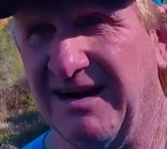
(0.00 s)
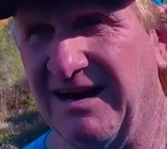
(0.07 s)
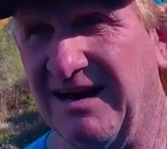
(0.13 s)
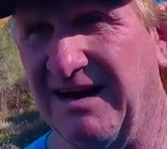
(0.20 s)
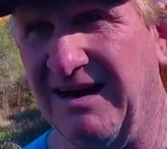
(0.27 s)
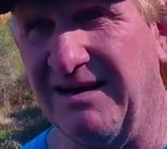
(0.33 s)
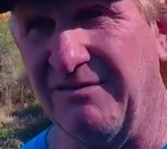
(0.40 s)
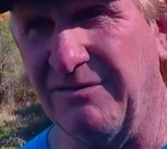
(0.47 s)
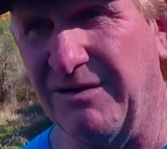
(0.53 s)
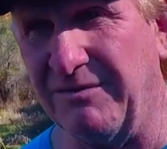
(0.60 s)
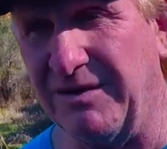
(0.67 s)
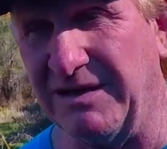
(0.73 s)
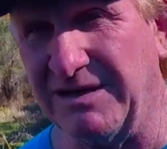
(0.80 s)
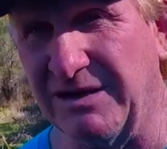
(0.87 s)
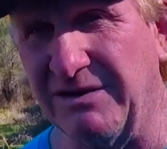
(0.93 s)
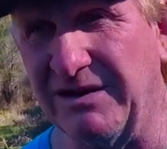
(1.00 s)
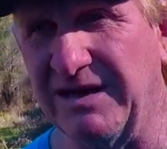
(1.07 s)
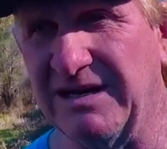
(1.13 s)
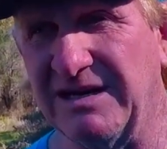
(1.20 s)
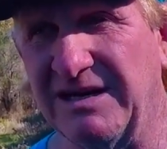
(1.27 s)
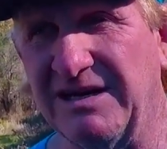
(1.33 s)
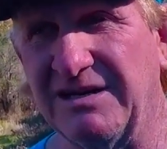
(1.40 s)
What we don't get
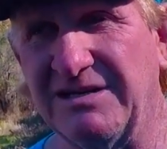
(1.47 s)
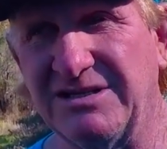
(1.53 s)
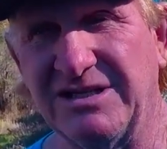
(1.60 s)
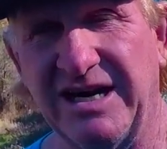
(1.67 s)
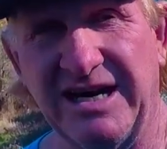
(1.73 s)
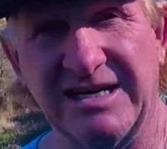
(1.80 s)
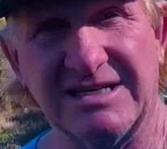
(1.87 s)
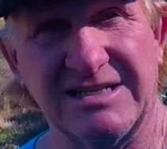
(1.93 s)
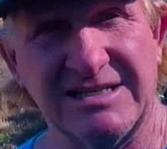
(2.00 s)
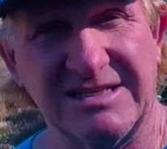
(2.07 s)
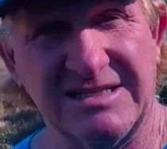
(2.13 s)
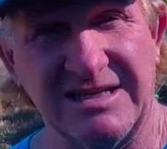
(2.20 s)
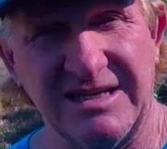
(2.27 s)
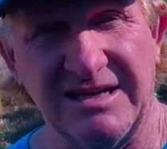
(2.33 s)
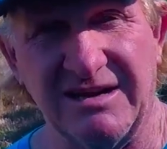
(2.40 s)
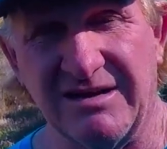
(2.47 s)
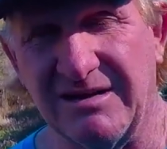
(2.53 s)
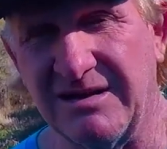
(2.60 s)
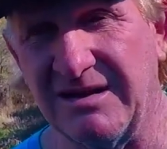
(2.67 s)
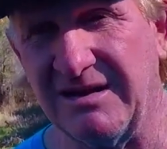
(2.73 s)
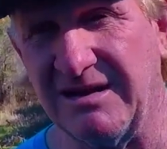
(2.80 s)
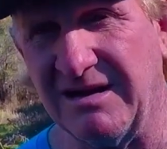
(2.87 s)
a good chance to see are
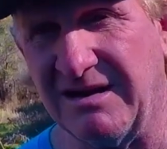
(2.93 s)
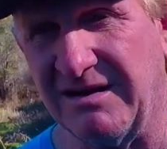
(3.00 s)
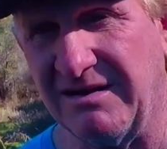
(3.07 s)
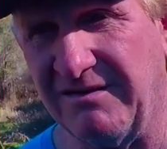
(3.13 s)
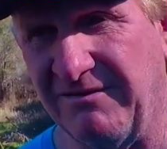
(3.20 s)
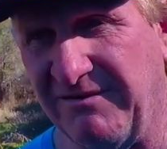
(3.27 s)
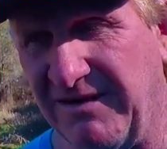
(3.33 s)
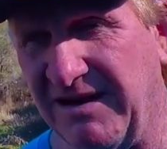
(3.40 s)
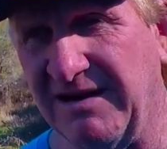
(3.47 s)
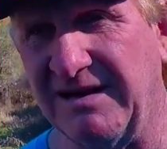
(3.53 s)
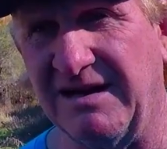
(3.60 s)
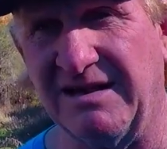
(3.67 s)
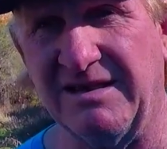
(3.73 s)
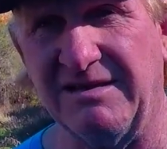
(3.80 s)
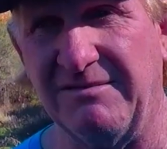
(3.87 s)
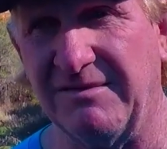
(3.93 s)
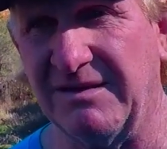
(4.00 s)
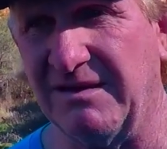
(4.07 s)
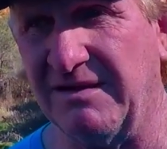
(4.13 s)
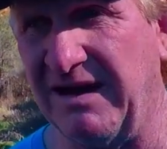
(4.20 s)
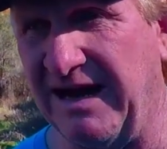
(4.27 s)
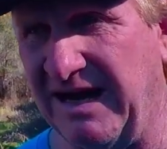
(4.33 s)
the fauna,
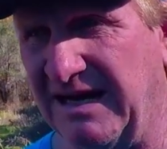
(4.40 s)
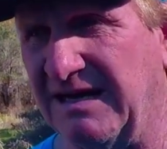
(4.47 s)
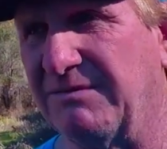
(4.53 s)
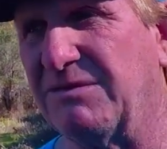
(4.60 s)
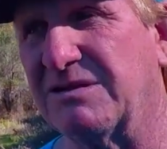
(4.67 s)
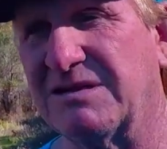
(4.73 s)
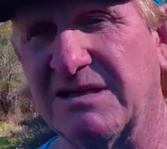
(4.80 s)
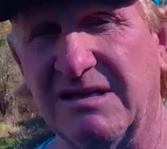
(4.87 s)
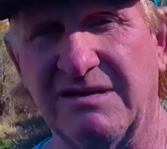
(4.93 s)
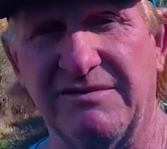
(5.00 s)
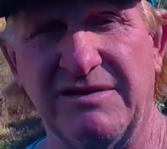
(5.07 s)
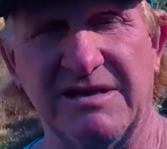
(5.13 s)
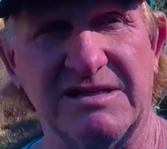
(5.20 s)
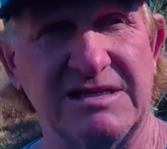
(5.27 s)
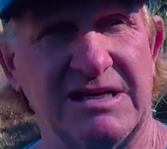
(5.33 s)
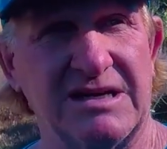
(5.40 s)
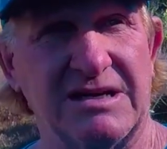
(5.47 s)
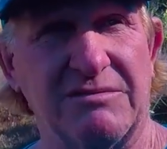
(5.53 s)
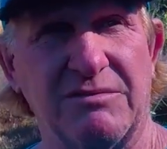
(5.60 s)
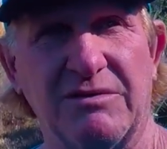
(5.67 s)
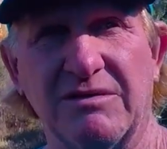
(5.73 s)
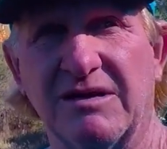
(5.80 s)
the animals that live in this area.
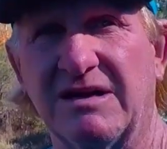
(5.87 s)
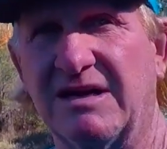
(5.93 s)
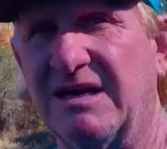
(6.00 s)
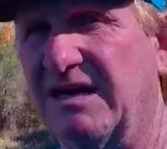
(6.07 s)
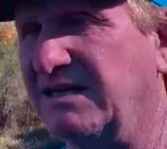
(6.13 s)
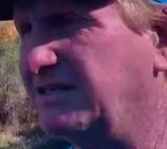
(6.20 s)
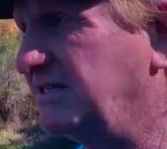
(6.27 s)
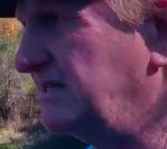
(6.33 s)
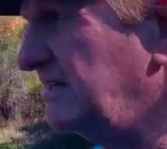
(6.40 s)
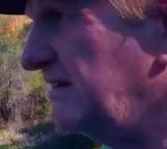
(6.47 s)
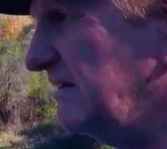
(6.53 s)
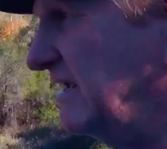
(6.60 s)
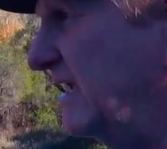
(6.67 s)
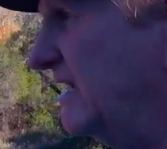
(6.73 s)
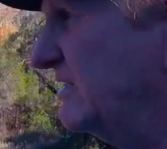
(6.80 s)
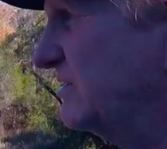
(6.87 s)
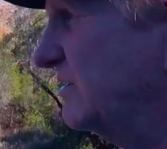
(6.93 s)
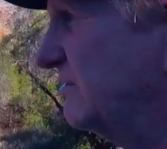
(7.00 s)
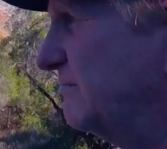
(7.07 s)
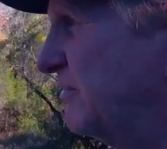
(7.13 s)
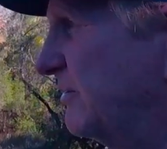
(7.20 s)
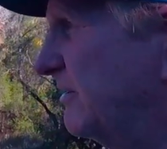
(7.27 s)
We'll catch an occasional
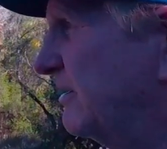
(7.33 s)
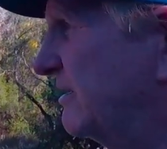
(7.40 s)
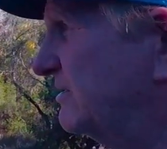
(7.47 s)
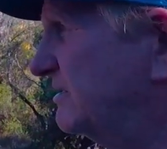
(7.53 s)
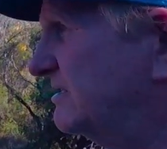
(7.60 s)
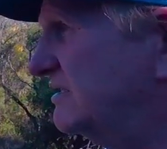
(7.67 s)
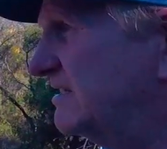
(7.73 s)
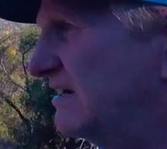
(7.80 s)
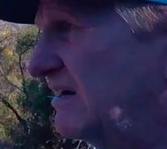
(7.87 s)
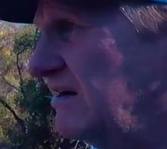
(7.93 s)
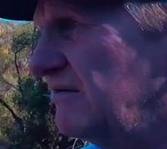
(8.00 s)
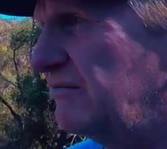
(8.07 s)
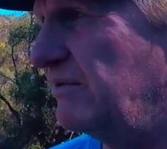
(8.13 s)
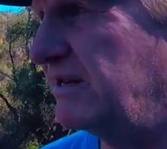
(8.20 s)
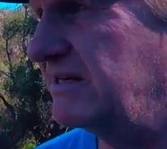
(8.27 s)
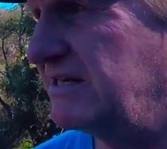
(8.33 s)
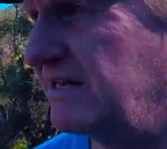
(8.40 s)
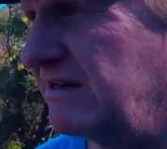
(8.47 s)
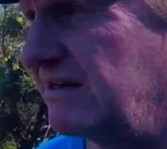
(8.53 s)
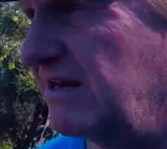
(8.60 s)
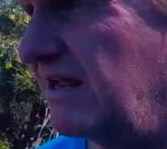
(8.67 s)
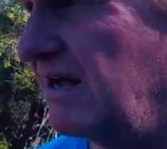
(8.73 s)
bird. I just saw a
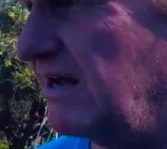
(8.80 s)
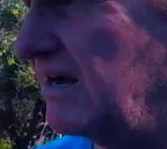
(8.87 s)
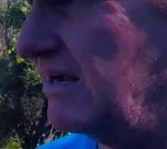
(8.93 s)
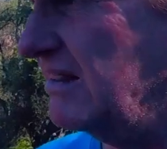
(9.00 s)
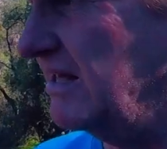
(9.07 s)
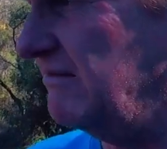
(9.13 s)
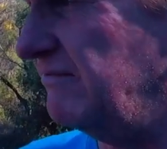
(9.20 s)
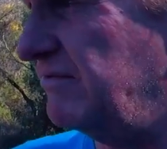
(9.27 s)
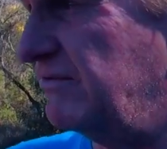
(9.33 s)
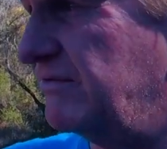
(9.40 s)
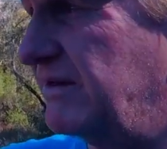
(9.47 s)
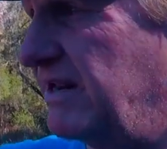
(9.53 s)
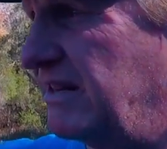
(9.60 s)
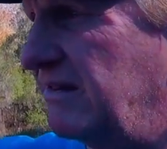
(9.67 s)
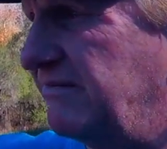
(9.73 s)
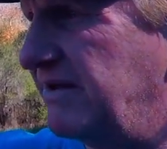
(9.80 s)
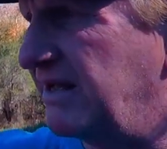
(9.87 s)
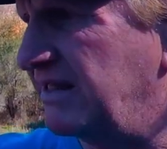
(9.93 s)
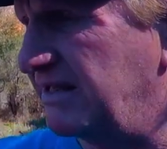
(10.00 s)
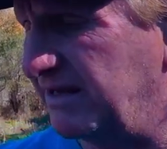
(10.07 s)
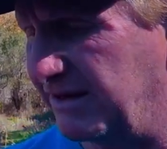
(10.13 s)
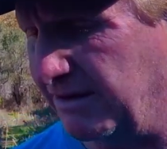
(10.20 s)
red-tailed hawk that flew down the
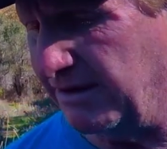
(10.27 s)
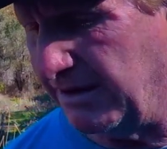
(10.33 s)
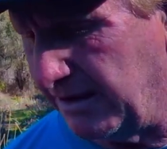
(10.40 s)
valley here,